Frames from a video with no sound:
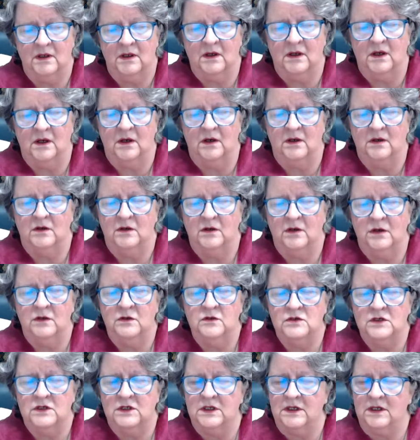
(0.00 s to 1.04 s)
are
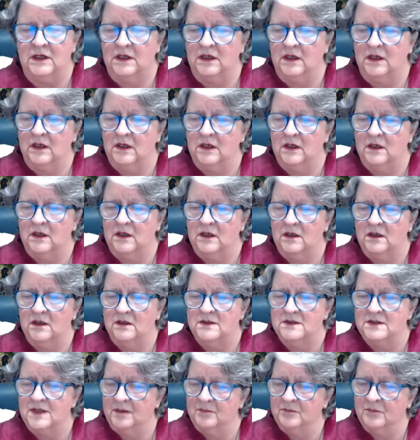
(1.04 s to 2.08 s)
usually
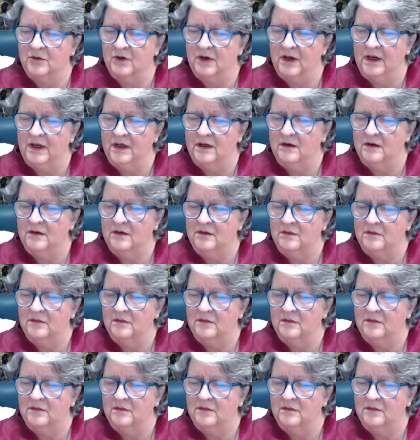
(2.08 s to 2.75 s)
separators.